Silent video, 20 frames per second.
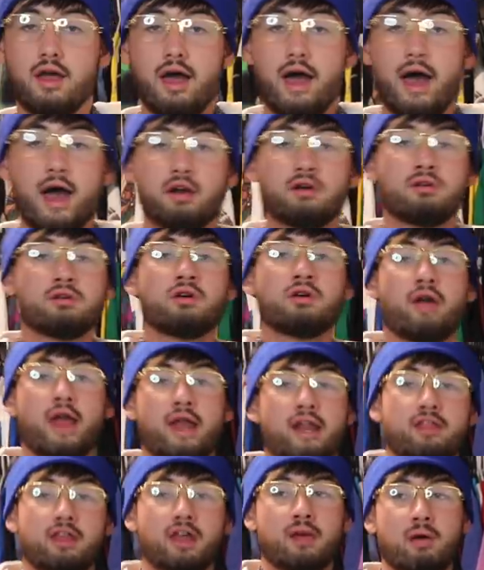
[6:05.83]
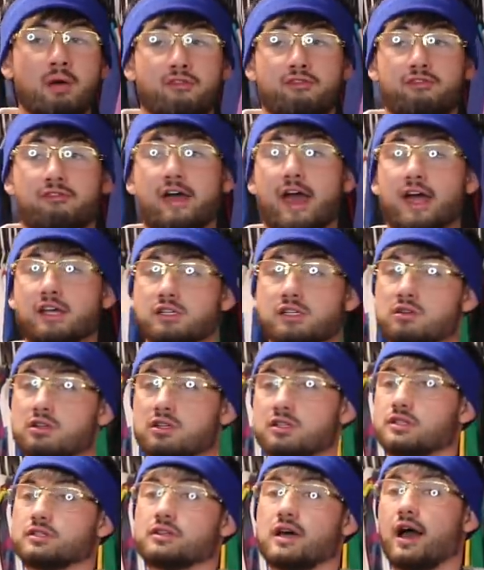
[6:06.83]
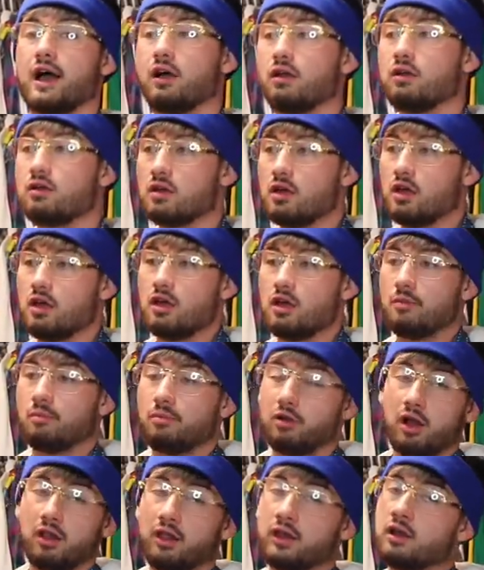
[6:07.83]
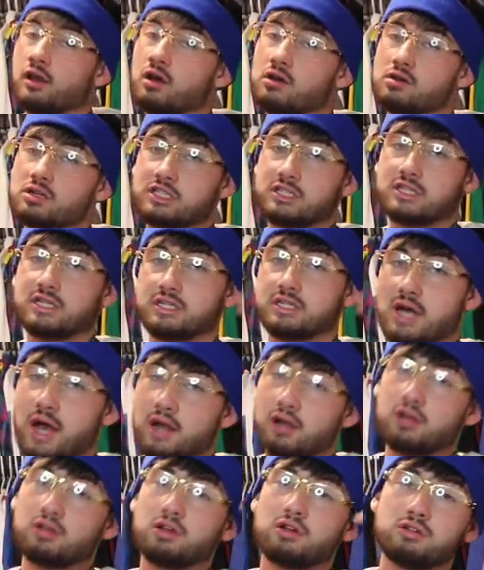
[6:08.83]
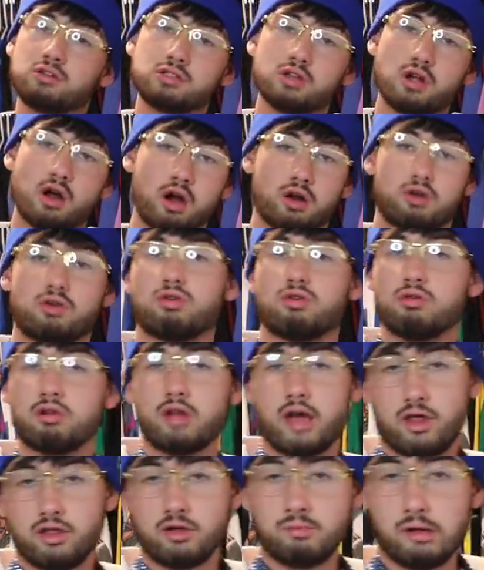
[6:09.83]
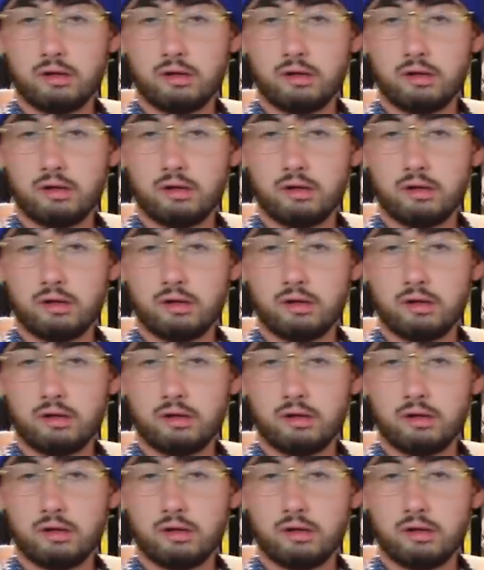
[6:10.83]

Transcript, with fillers: I don't know anything about fashion or style, but all I know is designer clothes are cool to other